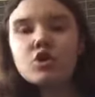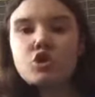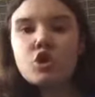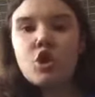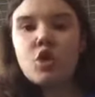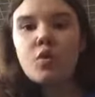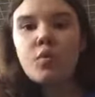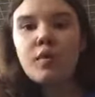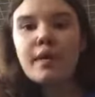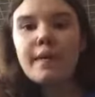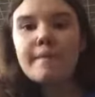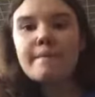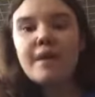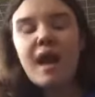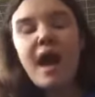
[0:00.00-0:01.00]
So,
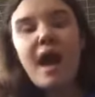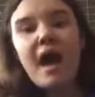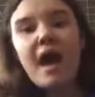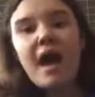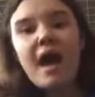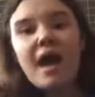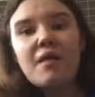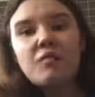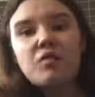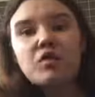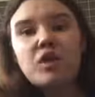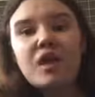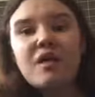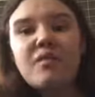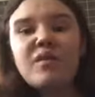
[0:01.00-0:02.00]
yeah, I will
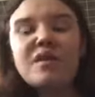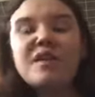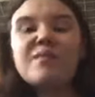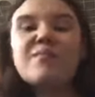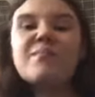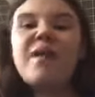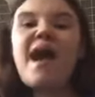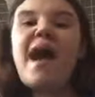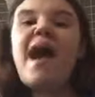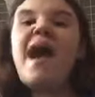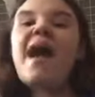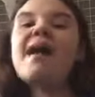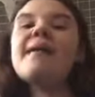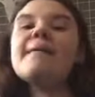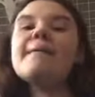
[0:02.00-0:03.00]
say it wasn't
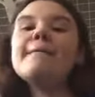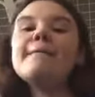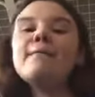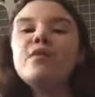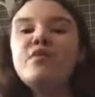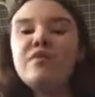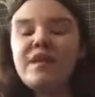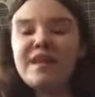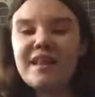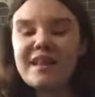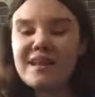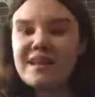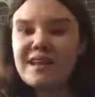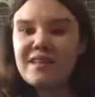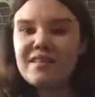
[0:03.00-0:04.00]
bad movie.
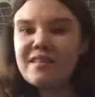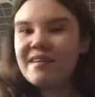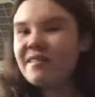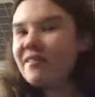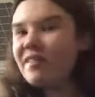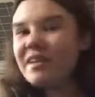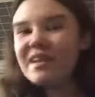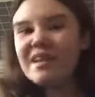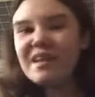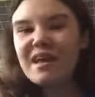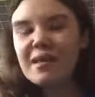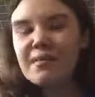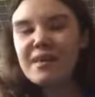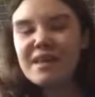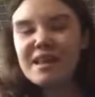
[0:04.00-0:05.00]
Like, what?
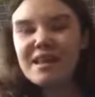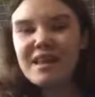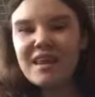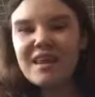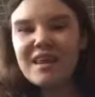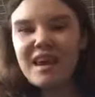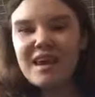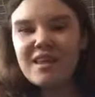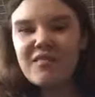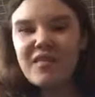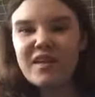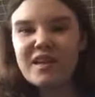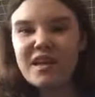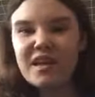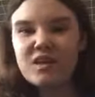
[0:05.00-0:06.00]
I mean, it's like as
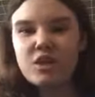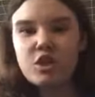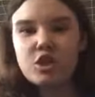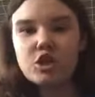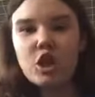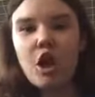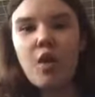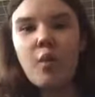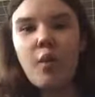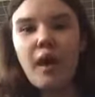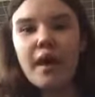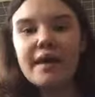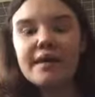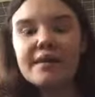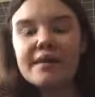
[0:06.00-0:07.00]
funny as the show
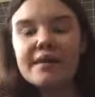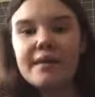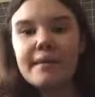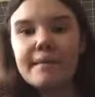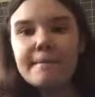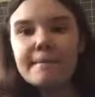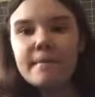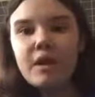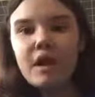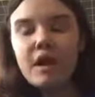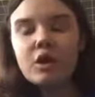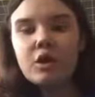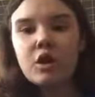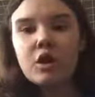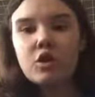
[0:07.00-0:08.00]
was.
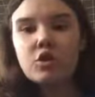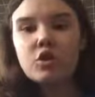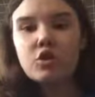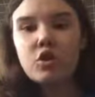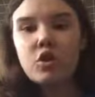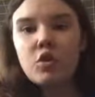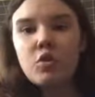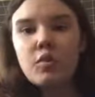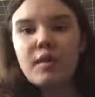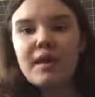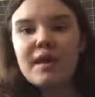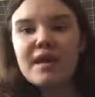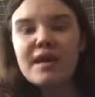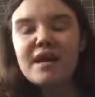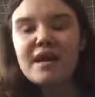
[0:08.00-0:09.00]
And also,
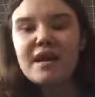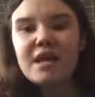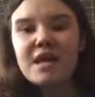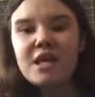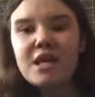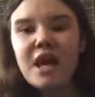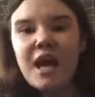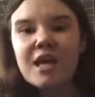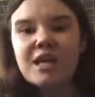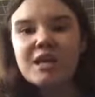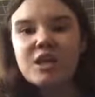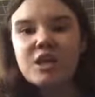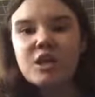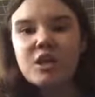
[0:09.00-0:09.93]
yes.